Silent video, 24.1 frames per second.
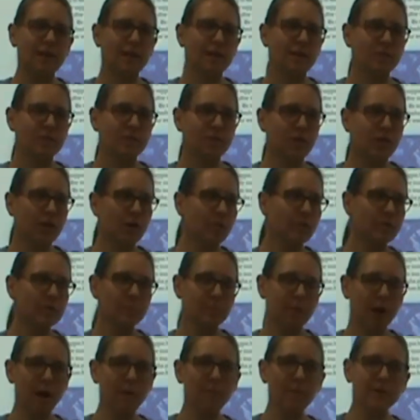So there was
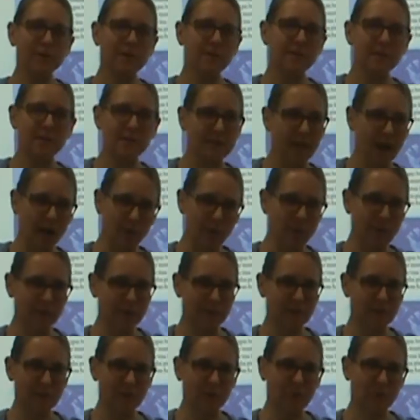probably 6
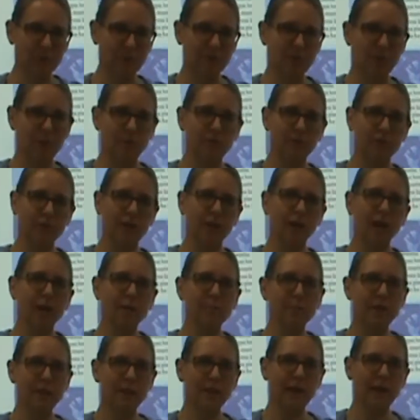hours or so of
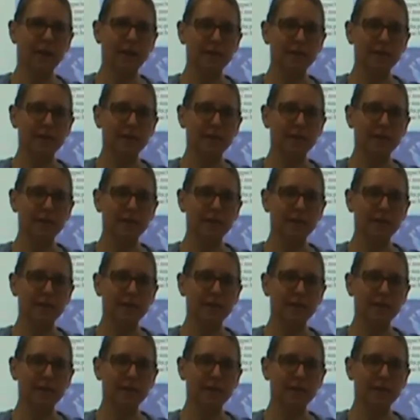climbing that